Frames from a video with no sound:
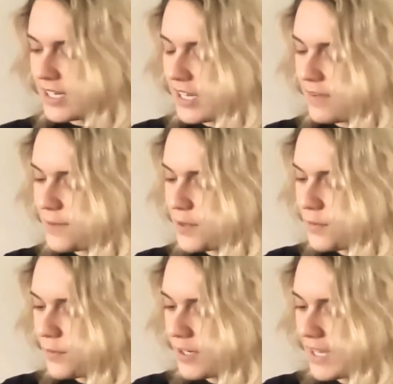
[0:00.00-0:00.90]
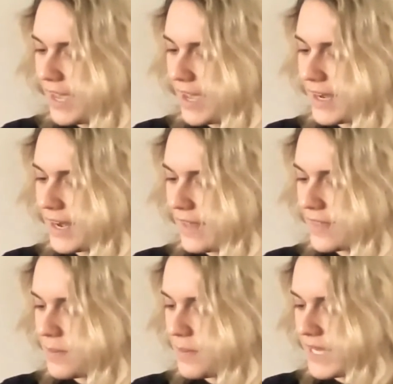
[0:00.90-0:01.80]
if you forget at
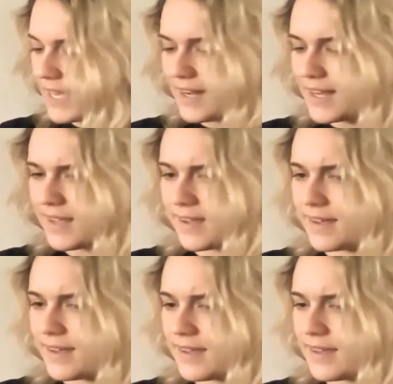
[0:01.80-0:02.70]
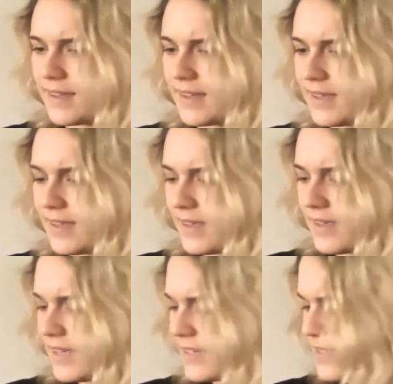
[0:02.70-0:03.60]
the beginning,
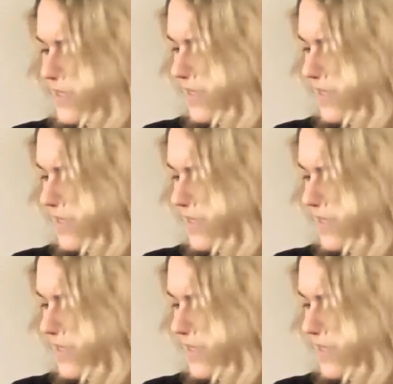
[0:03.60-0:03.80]
it did